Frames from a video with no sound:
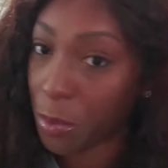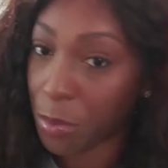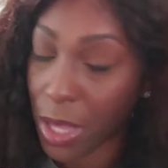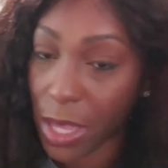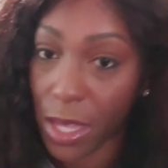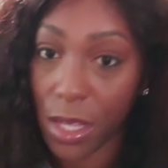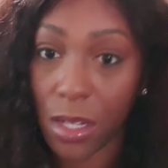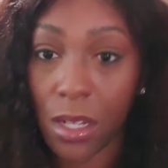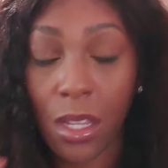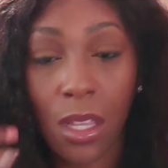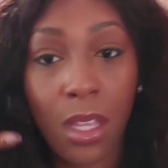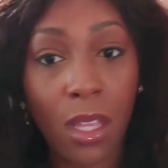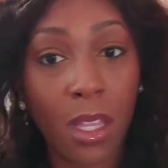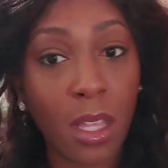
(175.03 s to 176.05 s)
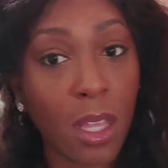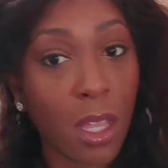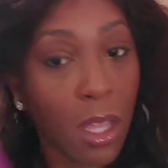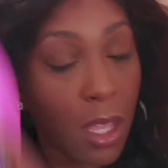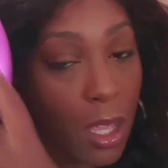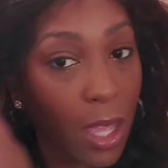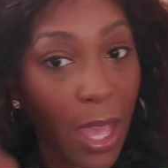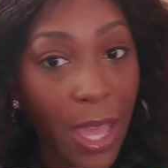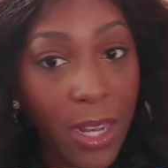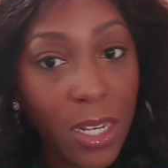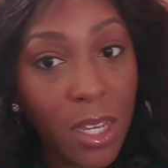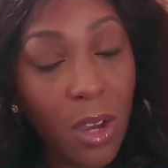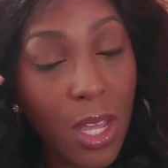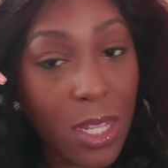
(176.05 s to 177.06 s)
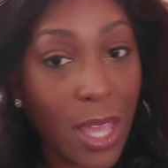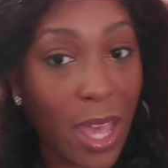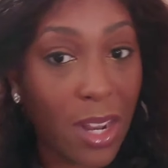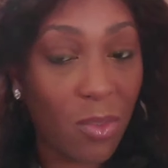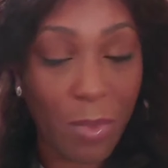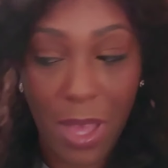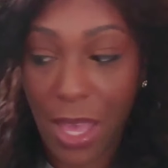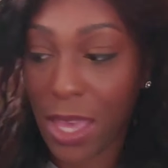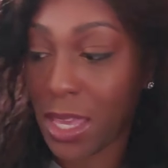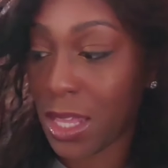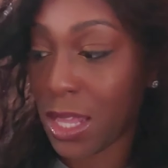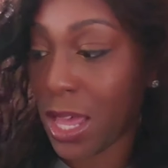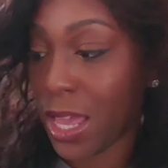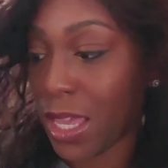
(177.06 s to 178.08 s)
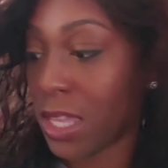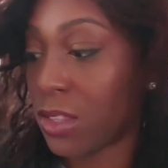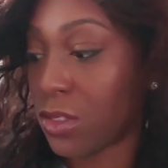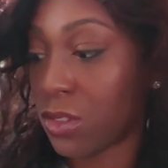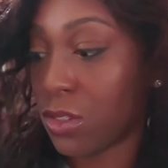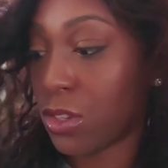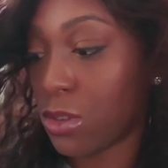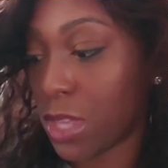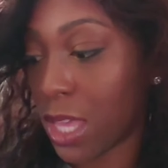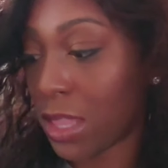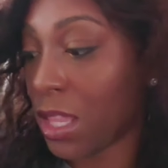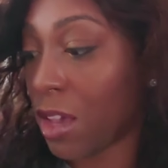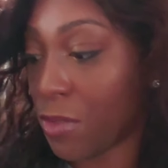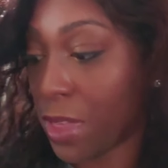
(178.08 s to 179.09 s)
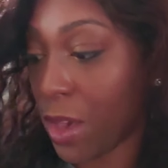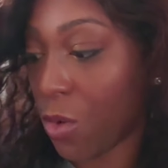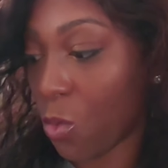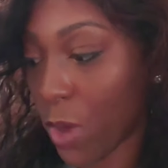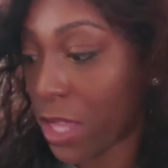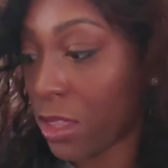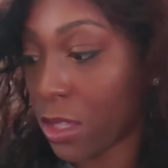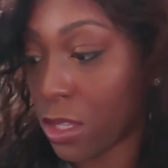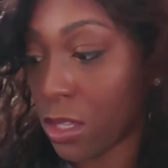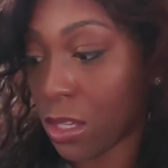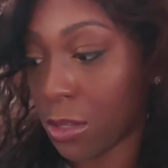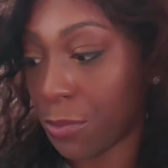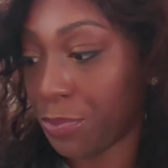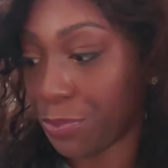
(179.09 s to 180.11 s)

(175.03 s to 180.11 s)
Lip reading: But I know a lot of my clients do. They love that wet look.